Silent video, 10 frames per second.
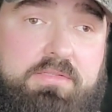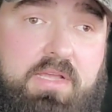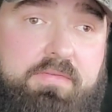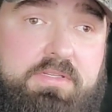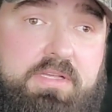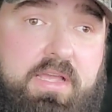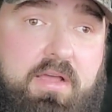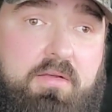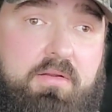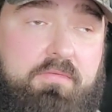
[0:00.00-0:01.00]
savings
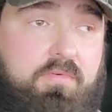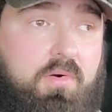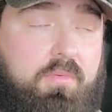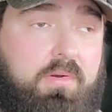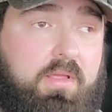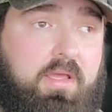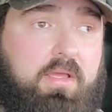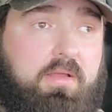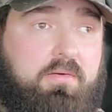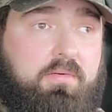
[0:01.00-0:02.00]
account and
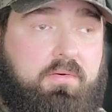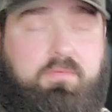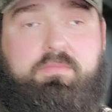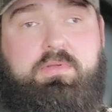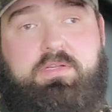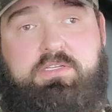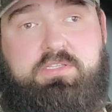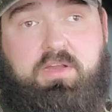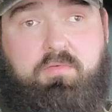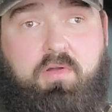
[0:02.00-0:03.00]
401k or well, I should
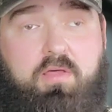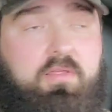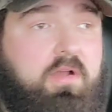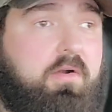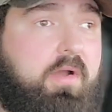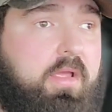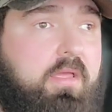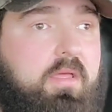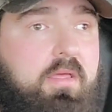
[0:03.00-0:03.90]
say a Roth IRA.